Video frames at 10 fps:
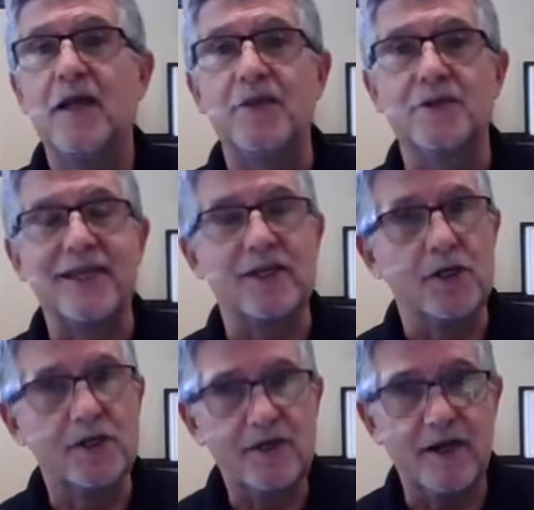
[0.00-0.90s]
They'll take
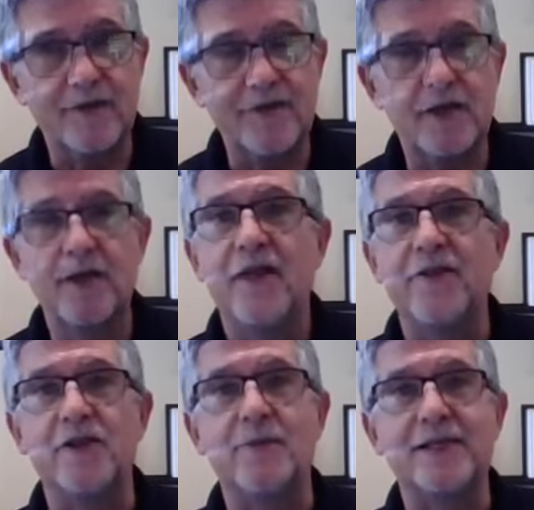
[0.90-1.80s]
good care of you.
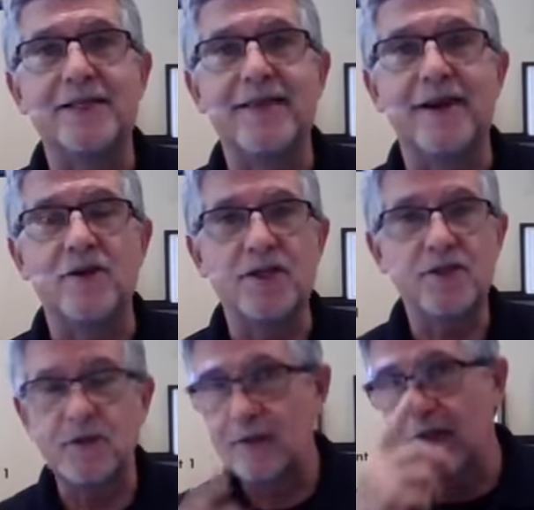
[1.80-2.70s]
They'll help you get that
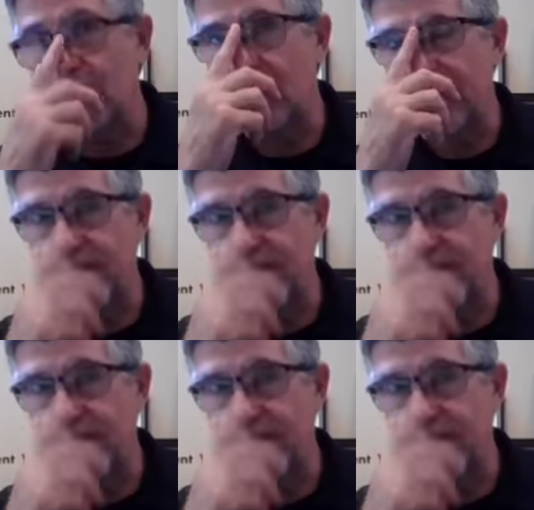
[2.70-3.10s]
initial